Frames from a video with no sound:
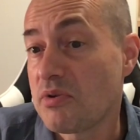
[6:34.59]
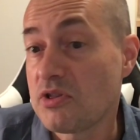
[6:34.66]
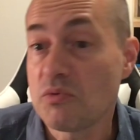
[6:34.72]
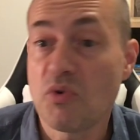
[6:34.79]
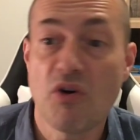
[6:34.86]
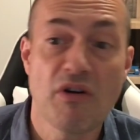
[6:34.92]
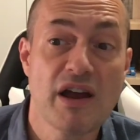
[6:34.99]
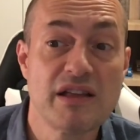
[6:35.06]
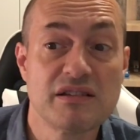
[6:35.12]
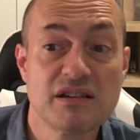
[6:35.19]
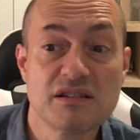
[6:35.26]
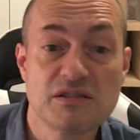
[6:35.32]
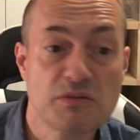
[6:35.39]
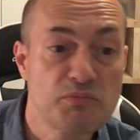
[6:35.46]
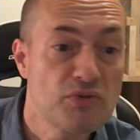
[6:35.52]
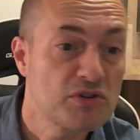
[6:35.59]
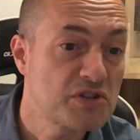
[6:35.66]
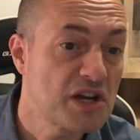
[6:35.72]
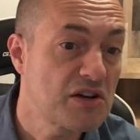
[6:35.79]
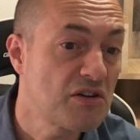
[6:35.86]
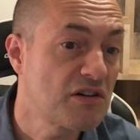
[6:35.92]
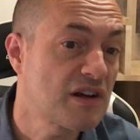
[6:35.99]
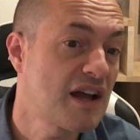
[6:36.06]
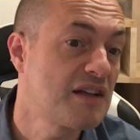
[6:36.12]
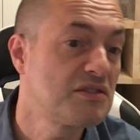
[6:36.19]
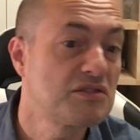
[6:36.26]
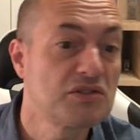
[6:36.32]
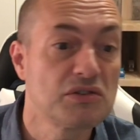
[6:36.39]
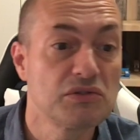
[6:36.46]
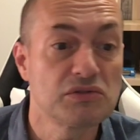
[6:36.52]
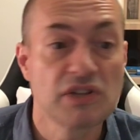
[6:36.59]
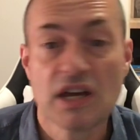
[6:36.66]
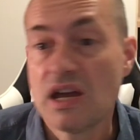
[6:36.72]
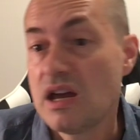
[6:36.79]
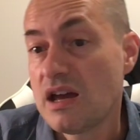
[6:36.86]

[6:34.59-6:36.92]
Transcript: But the war ended and the project got cancelled.